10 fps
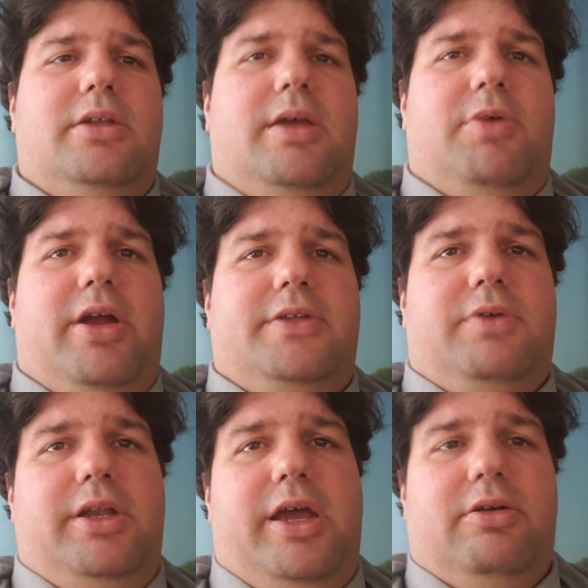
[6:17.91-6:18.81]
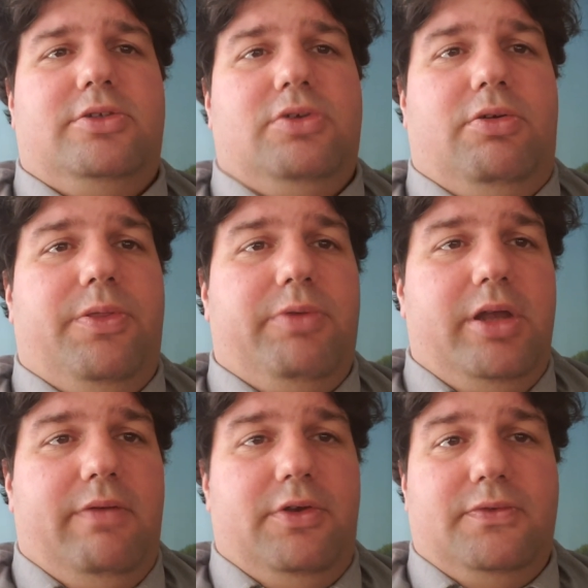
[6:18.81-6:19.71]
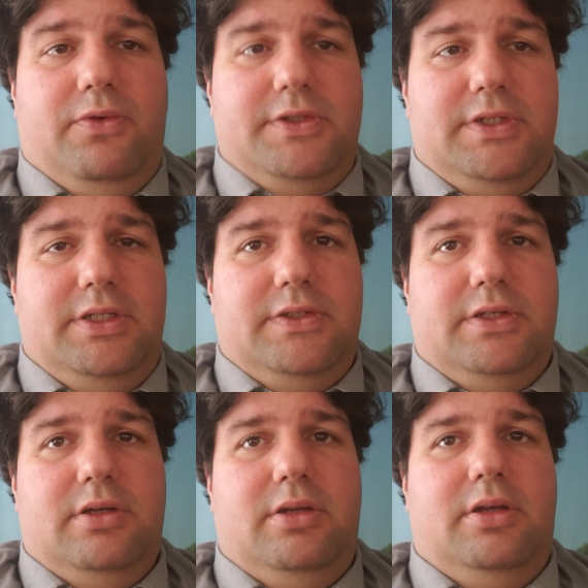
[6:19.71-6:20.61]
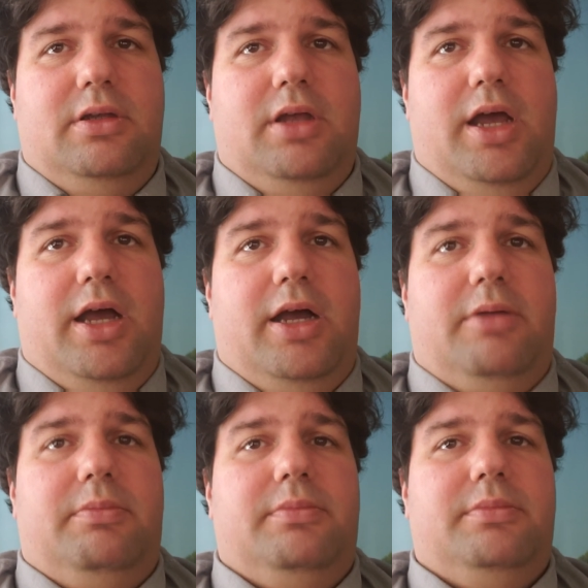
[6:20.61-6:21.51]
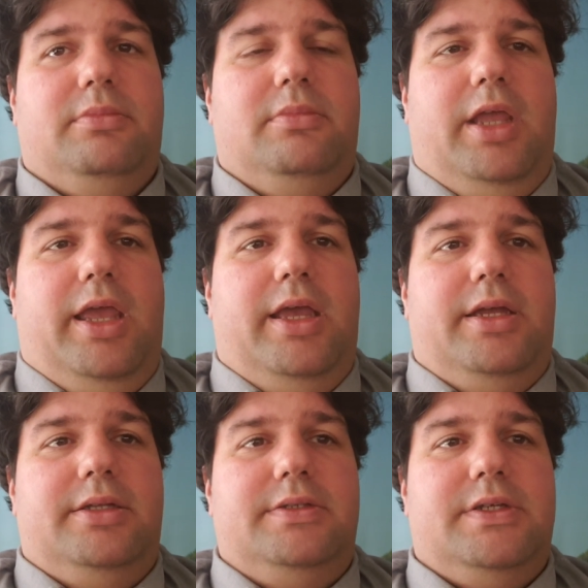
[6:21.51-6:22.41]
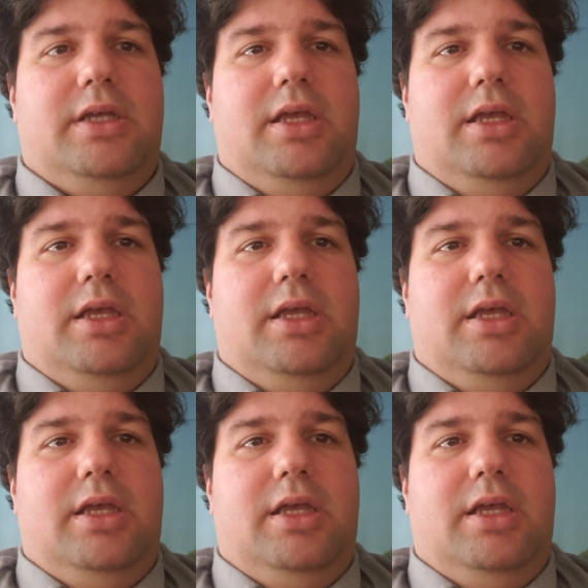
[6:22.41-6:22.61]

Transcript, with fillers: Democrats right now control three of those four seats, um, and